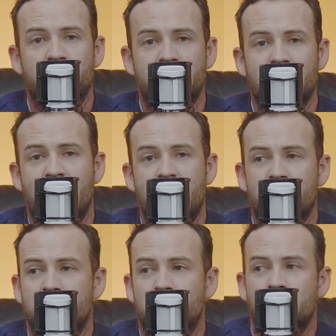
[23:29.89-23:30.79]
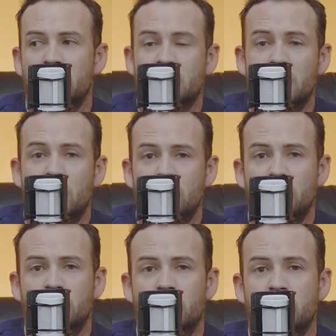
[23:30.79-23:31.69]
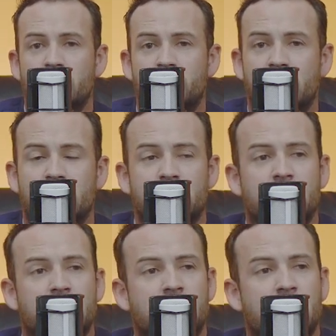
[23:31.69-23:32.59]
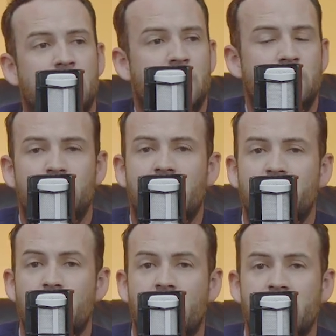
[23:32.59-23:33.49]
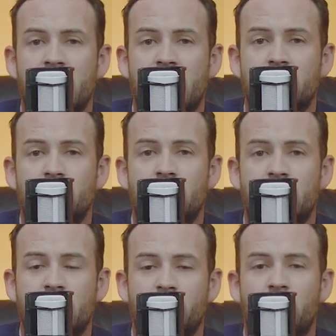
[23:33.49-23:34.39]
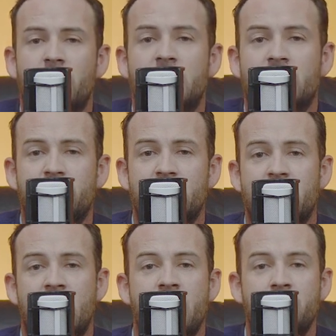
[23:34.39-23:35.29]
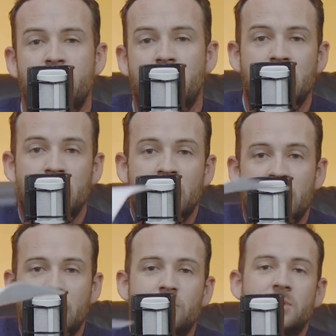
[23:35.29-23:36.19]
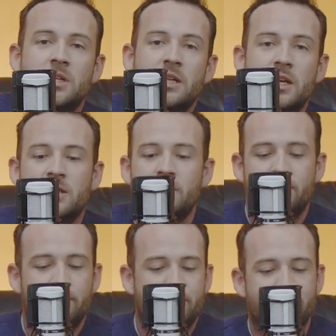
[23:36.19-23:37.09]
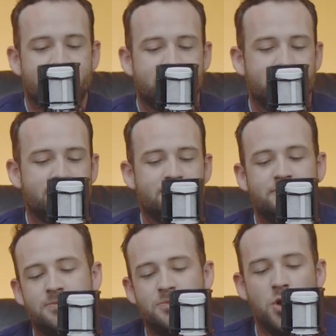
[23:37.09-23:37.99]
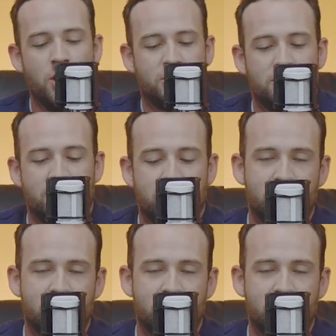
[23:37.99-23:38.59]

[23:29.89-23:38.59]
We need to hire someone that's a lot younger than us, because we have no idea how to work it. But thanks for your time. We'll see you next time. Peace.